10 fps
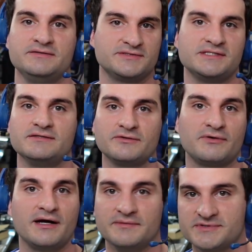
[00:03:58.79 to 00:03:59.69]
See the
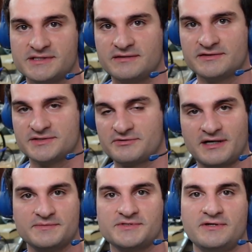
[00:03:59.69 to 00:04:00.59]
crime scene because the
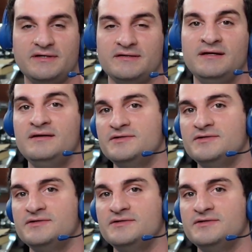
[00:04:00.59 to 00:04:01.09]
crime scene